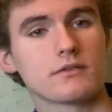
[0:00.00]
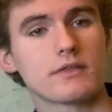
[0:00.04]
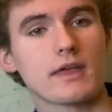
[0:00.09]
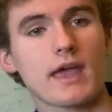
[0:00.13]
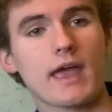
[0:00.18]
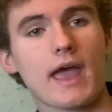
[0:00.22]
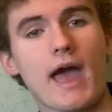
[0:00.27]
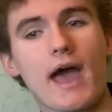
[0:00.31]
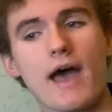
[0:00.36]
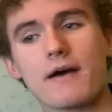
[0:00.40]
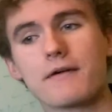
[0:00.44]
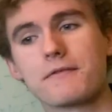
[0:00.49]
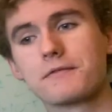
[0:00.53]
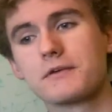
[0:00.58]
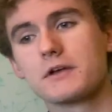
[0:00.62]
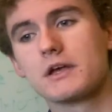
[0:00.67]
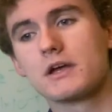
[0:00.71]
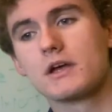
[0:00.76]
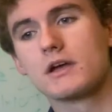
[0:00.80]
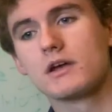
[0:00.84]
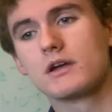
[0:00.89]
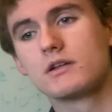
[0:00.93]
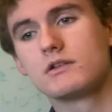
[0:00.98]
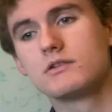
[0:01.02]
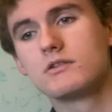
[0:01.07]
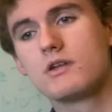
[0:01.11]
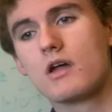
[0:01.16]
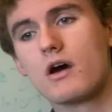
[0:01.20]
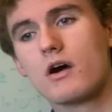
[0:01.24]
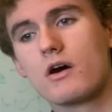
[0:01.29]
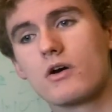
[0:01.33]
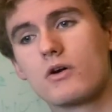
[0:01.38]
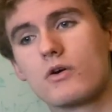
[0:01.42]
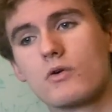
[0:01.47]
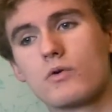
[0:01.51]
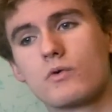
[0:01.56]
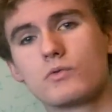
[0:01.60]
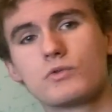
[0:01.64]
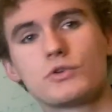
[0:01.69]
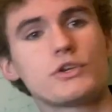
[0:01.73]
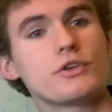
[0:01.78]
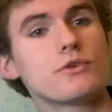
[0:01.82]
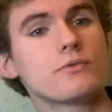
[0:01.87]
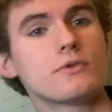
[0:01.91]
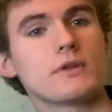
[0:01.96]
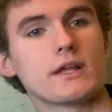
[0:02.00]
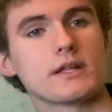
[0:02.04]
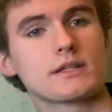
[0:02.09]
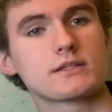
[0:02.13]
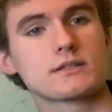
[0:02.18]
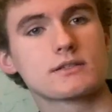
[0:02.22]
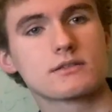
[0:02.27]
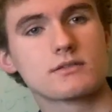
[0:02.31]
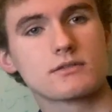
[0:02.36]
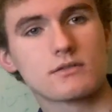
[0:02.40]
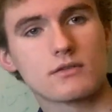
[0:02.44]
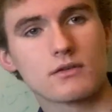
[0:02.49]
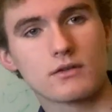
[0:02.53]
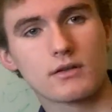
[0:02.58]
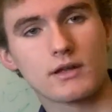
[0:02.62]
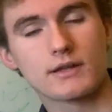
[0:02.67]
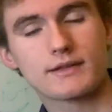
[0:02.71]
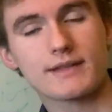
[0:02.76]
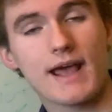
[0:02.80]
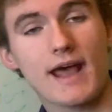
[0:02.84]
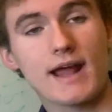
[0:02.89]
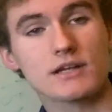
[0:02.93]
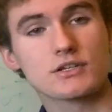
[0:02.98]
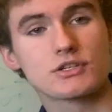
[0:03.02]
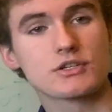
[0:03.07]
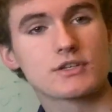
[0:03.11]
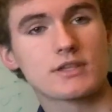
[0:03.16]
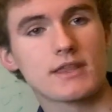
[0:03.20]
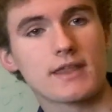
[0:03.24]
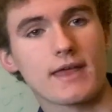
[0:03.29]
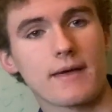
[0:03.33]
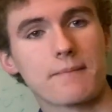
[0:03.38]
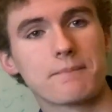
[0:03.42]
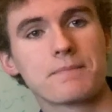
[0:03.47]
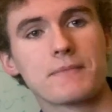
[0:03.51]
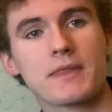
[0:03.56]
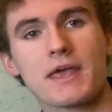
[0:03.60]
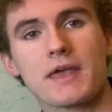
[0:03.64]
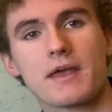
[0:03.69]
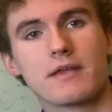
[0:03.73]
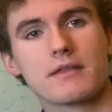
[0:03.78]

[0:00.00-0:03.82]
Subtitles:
They have no units attached to them.